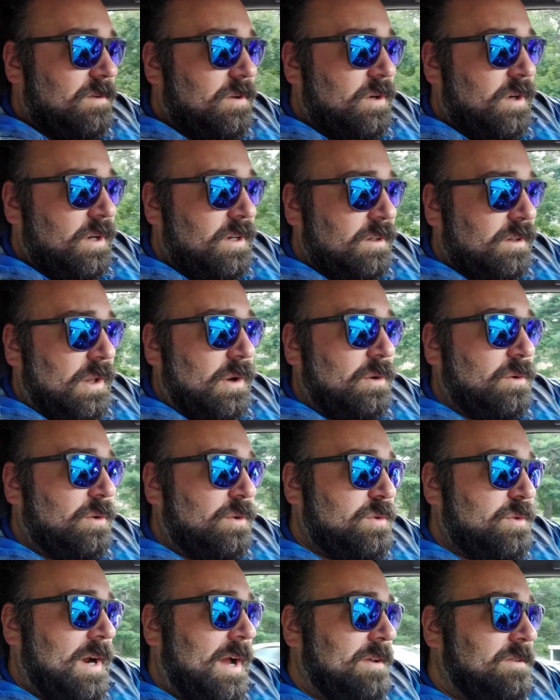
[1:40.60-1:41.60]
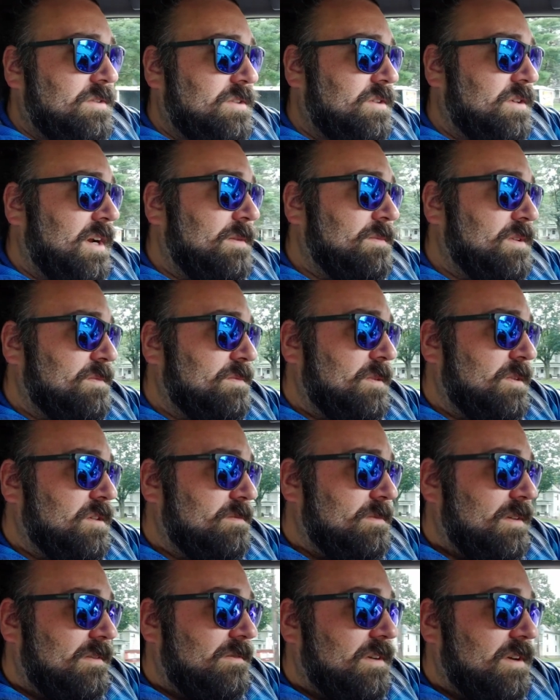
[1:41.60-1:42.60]
good local trout stream is supposed
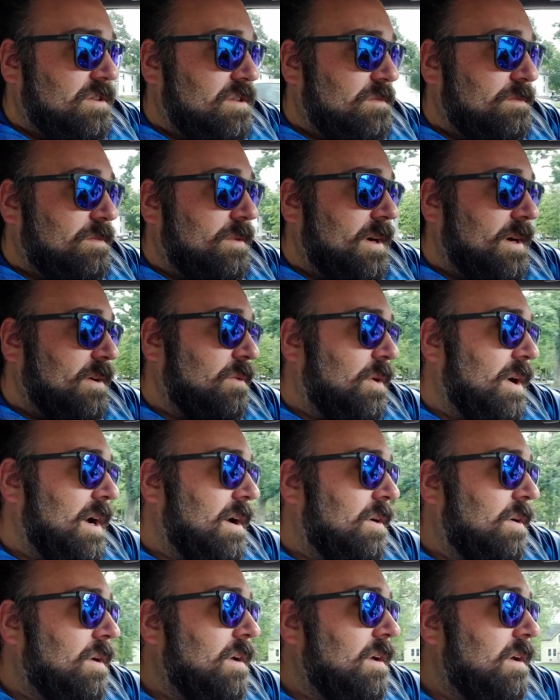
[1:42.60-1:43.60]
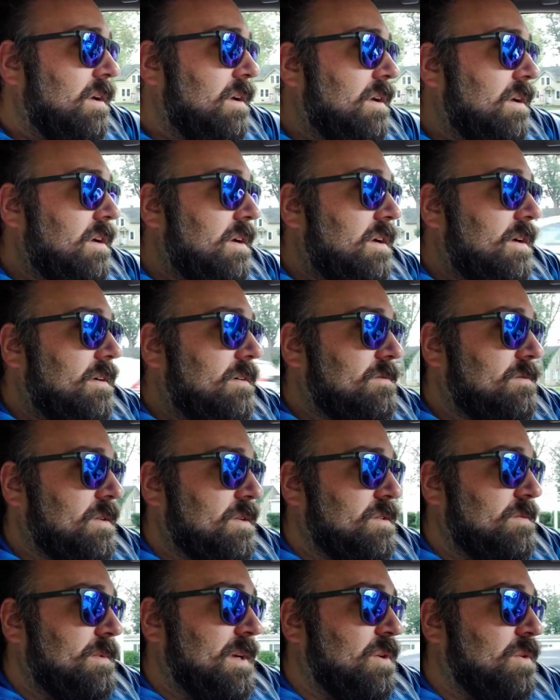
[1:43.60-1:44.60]
to be fishing pretty well. It's
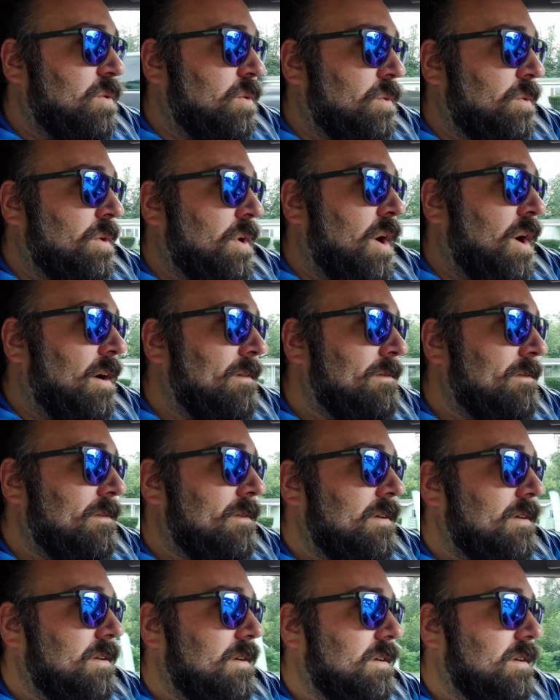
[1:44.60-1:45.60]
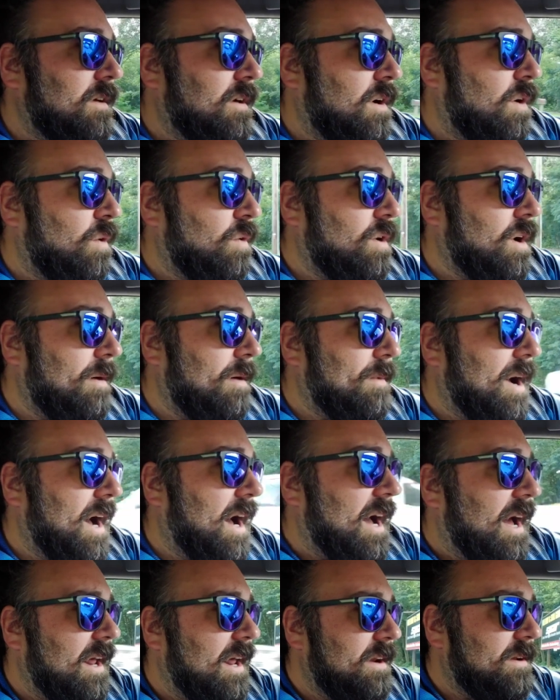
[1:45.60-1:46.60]
supposed to be cooled off. Oh, come
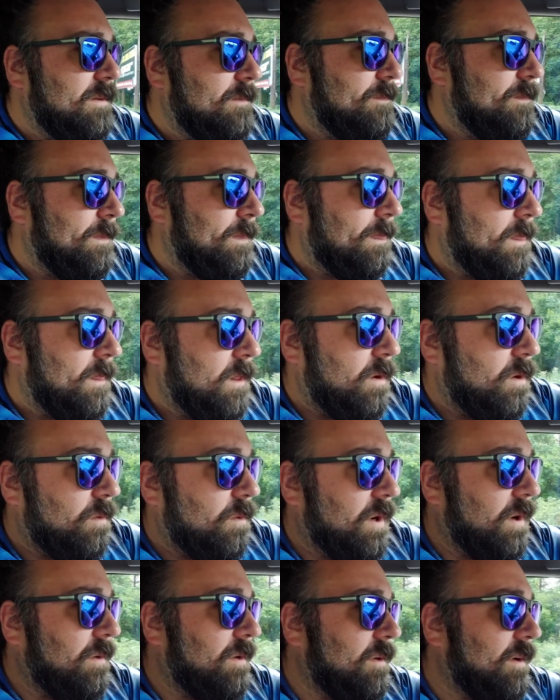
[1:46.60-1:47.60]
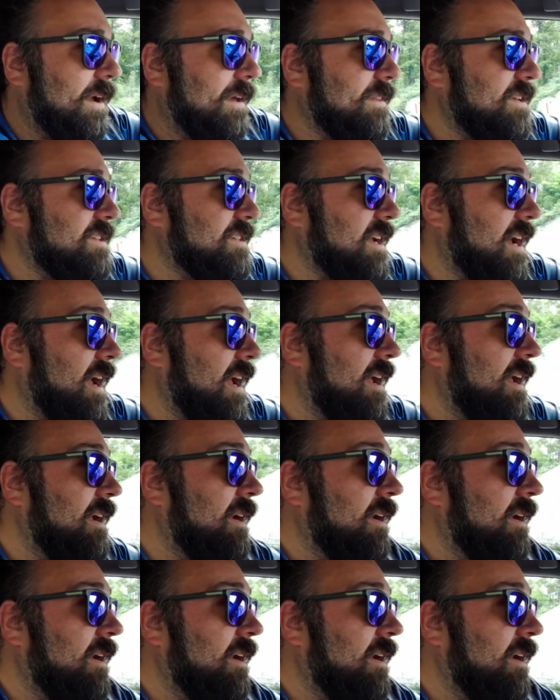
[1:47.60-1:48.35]
on. We're going around this guy.